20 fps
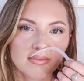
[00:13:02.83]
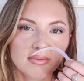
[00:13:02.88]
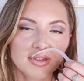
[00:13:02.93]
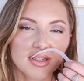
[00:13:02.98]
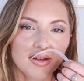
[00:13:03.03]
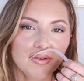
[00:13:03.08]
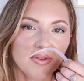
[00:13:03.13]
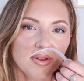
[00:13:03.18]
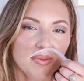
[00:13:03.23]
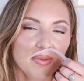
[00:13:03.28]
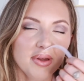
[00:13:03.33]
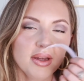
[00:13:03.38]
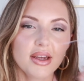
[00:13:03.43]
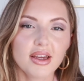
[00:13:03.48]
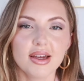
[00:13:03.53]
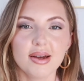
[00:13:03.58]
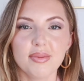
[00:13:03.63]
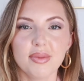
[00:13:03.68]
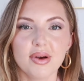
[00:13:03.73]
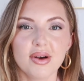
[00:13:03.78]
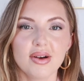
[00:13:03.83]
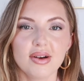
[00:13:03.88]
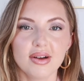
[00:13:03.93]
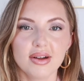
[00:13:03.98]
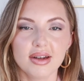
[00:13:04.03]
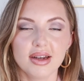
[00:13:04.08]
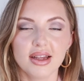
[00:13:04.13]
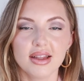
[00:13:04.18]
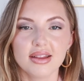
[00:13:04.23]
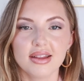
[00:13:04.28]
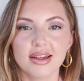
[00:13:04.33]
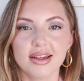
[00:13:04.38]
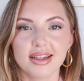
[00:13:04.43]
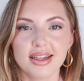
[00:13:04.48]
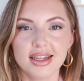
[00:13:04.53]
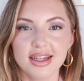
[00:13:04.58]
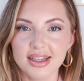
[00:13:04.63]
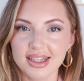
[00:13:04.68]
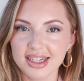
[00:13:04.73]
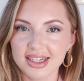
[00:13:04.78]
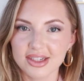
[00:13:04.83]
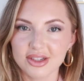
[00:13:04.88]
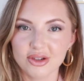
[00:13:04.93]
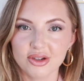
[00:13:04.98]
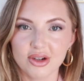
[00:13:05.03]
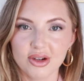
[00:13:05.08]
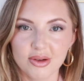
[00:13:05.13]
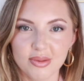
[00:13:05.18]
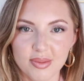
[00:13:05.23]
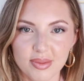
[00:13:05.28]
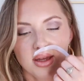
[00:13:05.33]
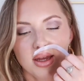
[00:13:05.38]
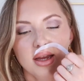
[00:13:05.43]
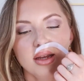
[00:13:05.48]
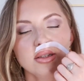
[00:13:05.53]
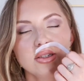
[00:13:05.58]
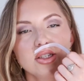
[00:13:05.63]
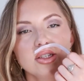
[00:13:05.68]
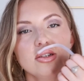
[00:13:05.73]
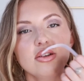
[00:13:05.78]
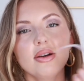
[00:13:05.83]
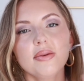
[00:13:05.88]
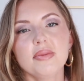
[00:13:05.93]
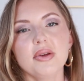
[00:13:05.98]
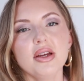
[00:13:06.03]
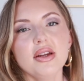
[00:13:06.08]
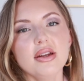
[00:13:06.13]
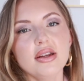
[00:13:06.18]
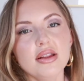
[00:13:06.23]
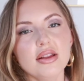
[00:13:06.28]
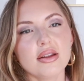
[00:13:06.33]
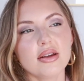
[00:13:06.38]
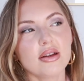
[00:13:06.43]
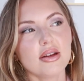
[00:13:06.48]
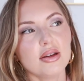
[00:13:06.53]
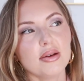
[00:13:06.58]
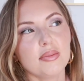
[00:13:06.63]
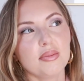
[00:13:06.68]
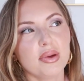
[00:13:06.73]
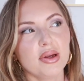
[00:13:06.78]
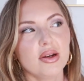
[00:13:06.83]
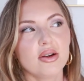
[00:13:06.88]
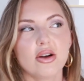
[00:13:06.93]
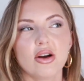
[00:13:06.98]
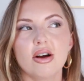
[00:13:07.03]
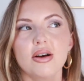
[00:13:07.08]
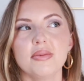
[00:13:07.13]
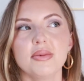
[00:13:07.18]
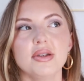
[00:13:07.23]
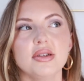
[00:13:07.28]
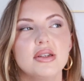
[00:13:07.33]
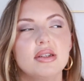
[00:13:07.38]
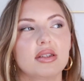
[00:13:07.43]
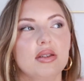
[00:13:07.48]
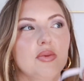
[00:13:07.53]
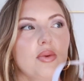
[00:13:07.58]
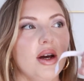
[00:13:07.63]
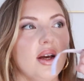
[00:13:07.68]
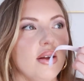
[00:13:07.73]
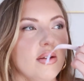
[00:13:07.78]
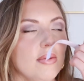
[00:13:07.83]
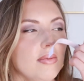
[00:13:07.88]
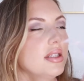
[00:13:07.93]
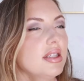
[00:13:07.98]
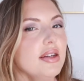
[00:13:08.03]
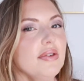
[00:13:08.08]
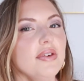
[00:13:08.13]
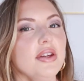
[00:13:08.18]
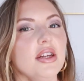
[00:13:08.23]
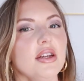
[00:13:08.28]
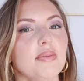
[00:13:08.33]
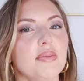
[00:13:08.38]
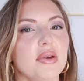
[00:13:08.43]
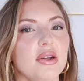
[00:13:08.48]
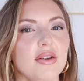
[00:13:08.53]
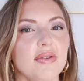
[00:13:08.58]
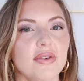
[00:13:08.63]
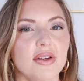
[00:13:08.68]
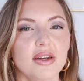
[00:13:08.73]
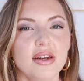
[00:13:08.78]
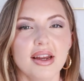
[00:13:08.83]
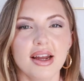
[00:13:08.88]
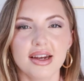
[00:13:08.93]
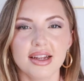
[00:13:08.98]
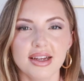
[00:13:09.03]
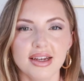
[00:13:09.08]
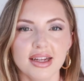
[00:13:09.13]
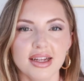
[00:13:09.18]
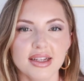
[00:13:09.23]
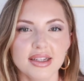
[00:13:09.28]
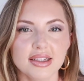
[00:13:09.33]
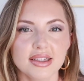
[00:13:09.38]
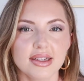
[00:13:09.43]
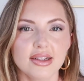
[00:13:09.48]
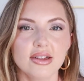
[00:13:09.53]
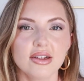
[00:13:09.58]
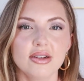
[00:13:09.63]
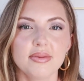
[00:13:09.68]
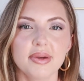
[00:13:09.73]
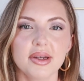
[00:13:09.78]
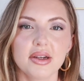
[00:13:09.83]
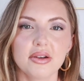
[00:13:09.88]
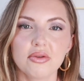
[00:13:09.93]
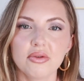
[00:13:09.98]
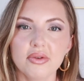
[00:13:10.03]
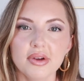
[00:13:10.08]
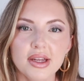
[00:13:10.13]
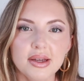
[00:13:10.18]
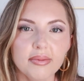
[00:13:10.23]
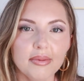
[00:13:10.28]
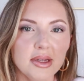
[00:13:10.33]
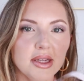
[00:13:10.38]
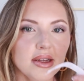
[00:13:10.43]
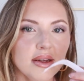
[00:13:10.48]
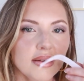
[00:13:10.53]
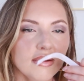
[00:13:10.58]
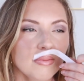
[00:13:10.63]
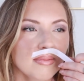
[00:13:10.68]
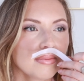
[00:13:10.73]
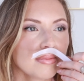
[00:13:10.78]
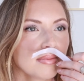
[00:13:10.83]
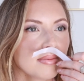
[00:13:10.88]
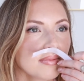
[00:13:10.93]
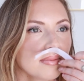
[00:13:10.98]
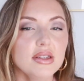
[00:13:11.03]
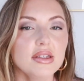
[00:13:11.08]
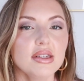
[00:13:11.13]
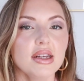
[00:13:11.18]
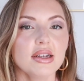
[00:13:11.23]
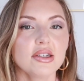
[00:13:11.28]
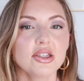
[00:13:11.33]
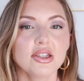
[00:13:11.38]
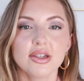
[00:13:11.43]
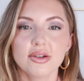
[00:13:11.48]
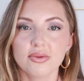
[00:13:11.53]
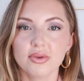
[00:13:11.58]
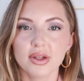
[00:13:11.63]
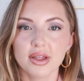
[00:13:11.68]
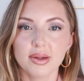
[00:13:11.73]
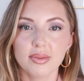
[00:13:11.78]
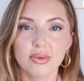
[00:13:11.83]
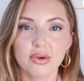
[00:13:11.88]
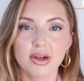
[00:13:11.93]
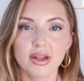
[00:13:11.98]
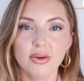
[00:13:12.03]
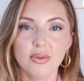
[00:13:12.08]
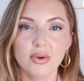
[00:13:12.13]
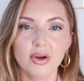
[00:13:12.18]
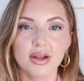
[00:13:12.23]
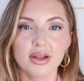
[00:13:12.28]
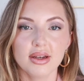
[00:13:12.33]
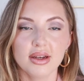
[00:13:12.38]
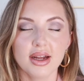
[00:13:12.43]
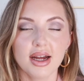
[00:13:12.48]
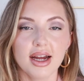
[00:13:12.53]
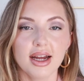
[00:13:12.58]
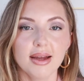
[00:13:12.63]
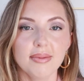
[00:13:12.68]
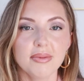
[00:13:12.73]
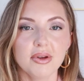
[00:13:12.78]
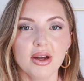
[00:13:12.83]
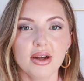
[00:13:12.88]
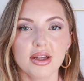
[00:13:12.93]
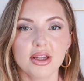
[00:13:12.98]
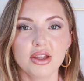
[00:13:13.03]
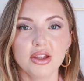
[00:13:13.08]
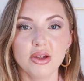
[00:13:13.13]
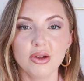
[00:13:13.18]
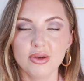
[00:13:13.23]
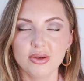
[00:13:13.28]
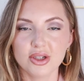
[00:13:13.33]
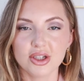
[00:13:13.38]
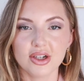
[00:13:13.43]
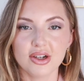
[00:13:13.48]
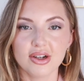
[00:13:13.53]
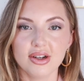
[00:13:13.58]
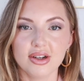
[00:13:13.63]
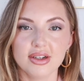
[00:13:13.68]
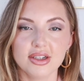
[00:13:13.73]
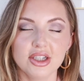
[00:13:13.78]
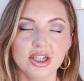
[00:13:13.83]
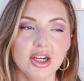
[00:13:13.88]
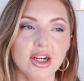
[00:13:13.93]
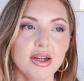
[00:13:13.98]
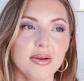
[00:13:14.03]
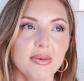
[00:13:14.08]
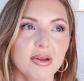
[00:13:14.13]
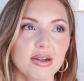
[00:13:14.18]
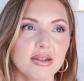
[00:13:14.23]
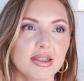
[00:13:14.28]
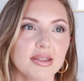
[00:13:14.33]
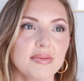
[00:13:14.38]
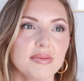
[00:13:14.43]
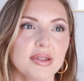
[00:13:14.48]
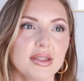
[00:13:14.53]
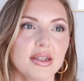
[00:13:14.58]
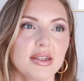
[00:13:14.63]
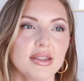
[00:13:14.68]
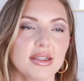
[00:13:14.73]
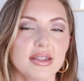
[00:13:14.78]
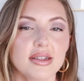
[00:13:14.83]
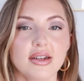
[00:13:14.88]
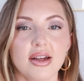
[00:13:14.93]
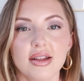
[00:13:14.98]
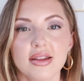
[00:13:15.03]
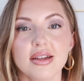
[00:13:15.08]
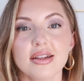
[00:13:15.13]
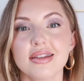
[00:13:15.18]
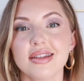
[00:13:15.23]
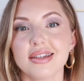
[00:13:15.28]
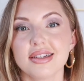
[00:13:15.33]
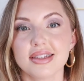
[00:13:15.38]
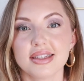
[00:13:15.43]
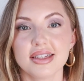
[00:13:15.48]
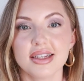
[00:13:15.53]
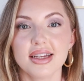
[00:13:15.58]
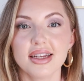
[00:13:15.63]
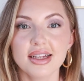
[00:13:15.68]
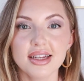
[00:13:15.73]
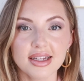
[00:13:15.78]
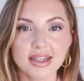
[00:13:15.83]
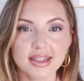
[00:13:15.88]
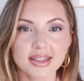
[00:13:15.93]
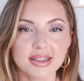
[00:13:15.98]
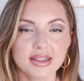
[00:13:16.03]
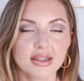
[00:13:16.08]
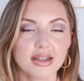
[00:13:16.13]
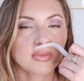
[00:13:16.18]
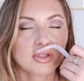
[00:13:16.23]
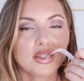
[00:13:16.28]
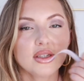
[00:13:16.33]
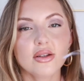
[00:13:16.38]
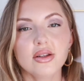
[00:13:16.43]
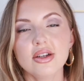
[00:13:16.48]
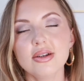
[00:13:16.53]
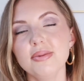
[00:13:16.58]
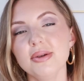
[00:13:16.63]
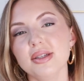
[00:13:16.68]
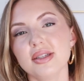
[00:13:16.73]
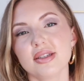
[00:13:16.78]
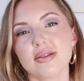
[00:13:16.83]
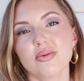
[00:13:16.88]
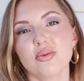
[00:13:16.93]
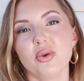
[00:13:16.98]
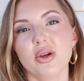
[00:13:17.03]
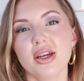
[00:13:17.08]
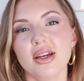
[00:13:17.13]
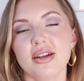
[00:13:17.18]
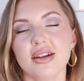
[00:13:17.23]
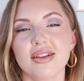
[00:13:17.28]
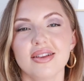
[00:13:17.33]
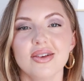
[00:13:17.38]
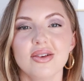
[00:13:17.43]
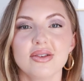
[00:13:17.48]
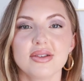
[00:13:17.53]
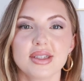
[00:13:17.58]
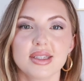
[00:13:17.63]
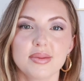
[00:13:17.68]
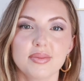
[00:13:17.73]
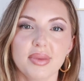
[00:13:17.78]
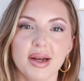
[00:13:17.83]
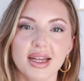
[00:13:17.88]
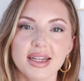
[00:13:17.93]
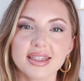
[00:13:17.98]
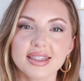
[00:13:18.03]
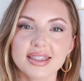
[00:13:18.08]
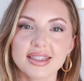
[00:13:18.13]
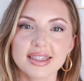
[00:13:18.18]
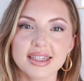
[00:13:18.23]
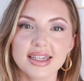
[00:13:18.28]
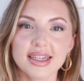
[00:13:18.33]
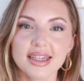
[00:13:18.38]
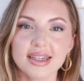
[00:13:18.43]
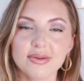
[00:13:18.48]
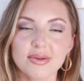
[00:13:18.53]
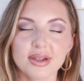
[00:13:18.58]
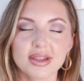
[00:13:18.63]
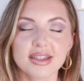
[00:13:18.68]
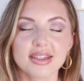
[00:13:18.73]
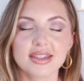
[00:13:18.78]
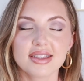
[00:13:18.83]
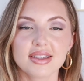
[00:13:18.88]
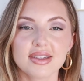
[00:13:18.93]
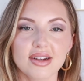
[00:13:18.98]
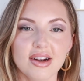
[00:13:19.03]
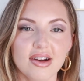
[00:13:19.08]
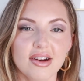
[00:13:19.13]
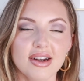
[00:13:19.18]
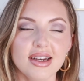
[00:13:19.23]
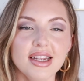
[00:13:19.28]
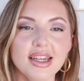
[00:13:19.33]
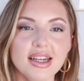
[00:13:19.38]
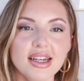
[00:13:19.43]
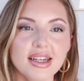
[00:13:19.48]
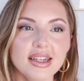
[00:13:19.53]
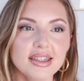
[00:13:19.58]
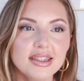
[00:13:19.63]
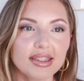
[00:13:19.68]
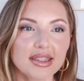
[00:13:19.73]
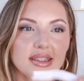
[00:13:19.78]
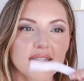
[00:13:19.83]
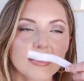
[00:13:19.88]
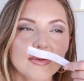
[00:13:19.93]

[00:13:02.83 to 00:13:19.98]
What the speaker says: Definitely picking up on the heliotrope. And you know, I'm getting the bitter almond as well. It's giving it a bit of a nuttiness, a little bit creamy. This is actually a really pretty one. I'm not huge on cherry blossom scents, not that this is. It's a little bit sweet, a little spicy with the star anise.